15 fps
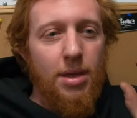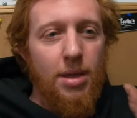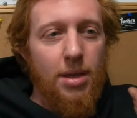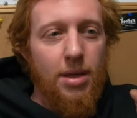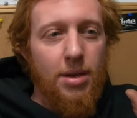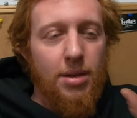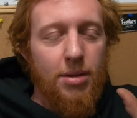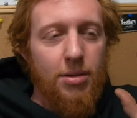
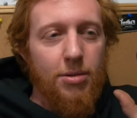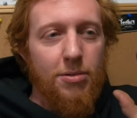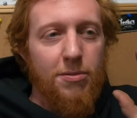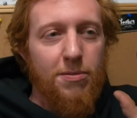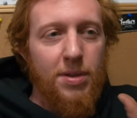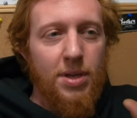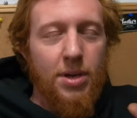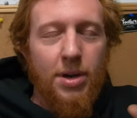and
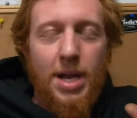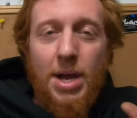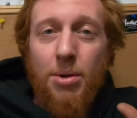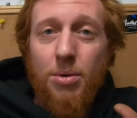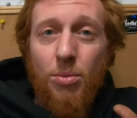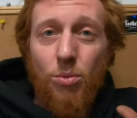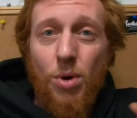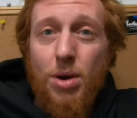figure
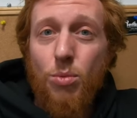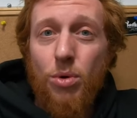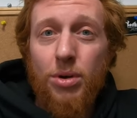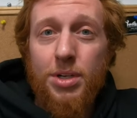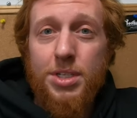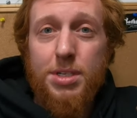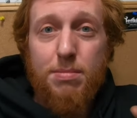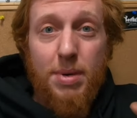out what
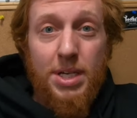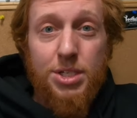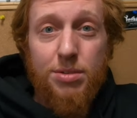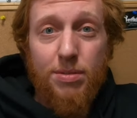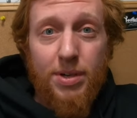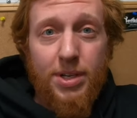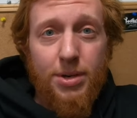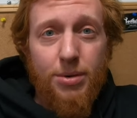works best
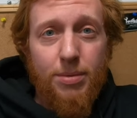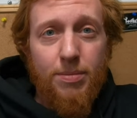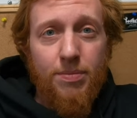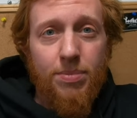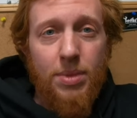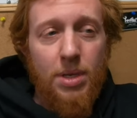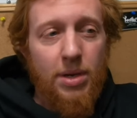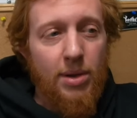for you.
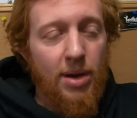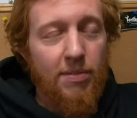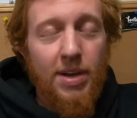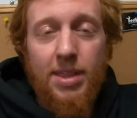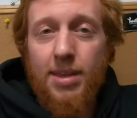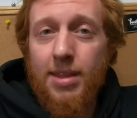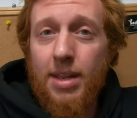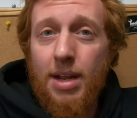Now,
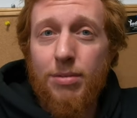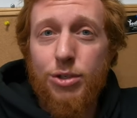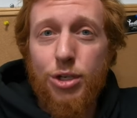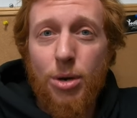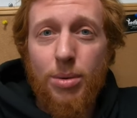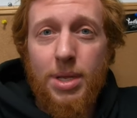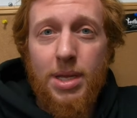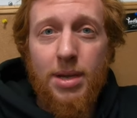everything that I've
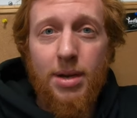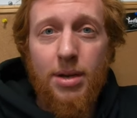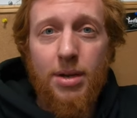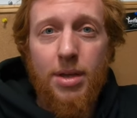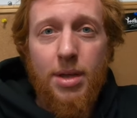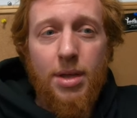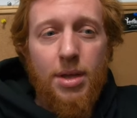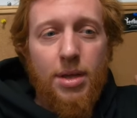shown
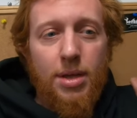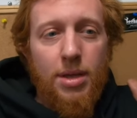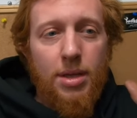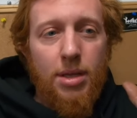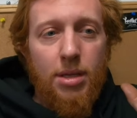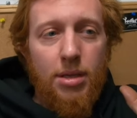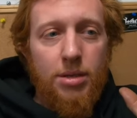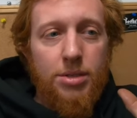here
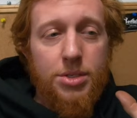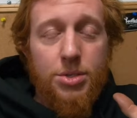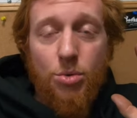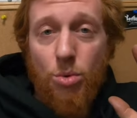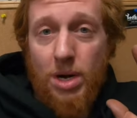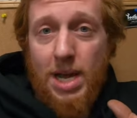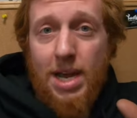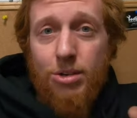is
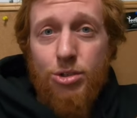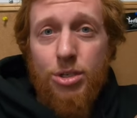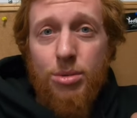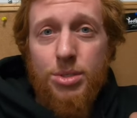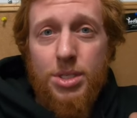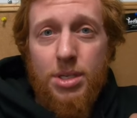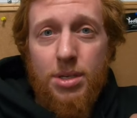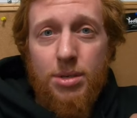what I
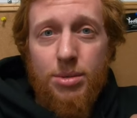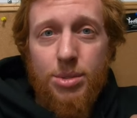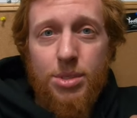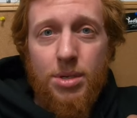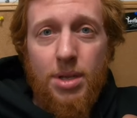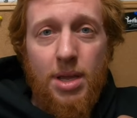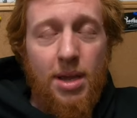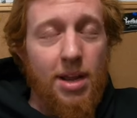choose to
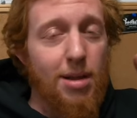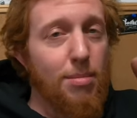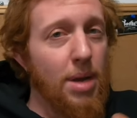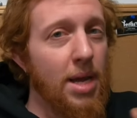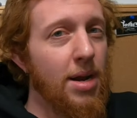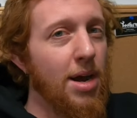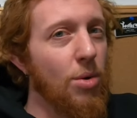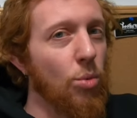use, and it
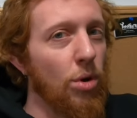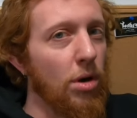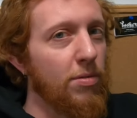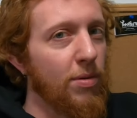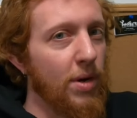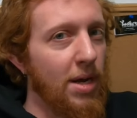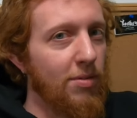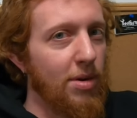may not work
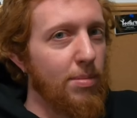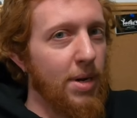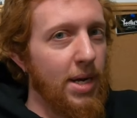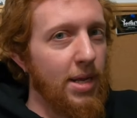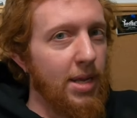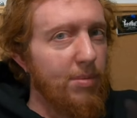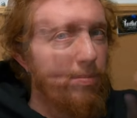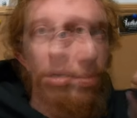for
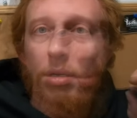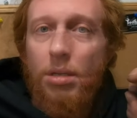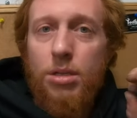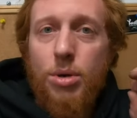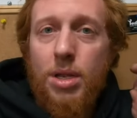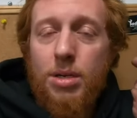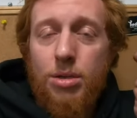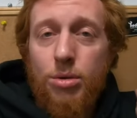everybody.
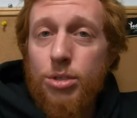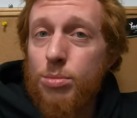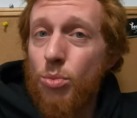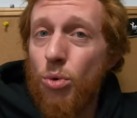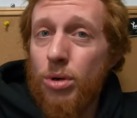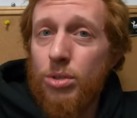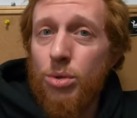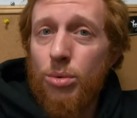You can use
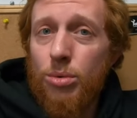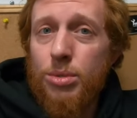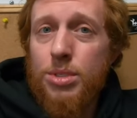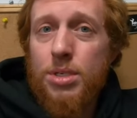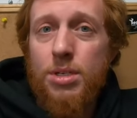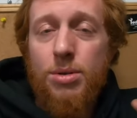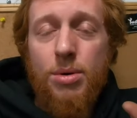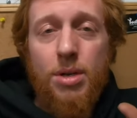more
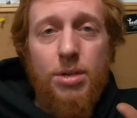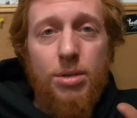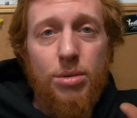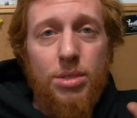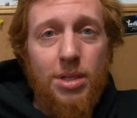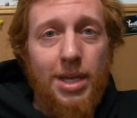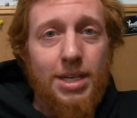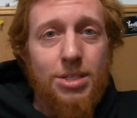tools, you can
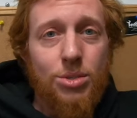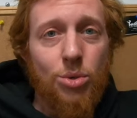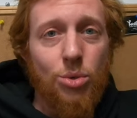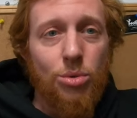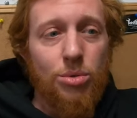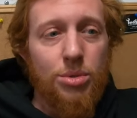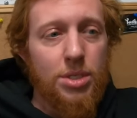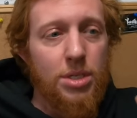use less
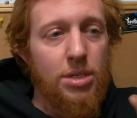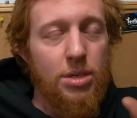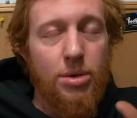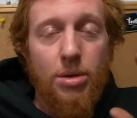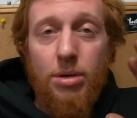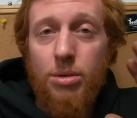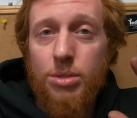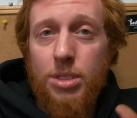tools, you
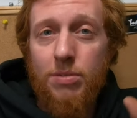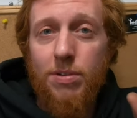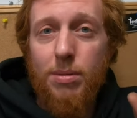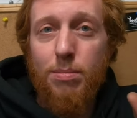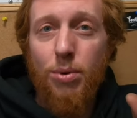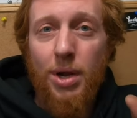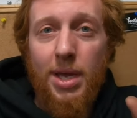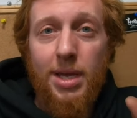can use
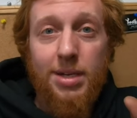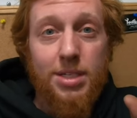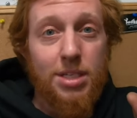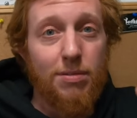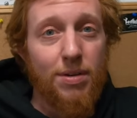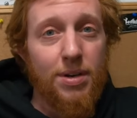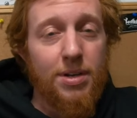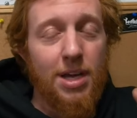different brands,
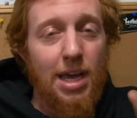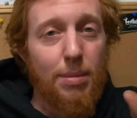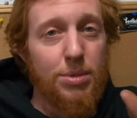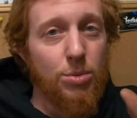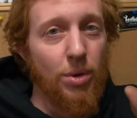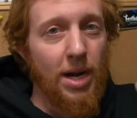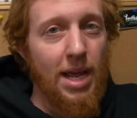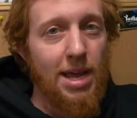different
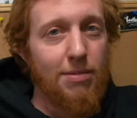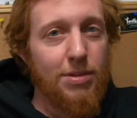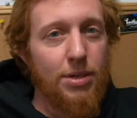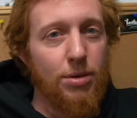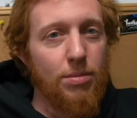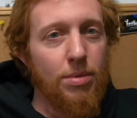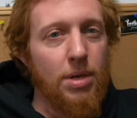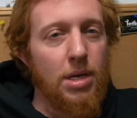types, what have
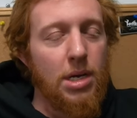you.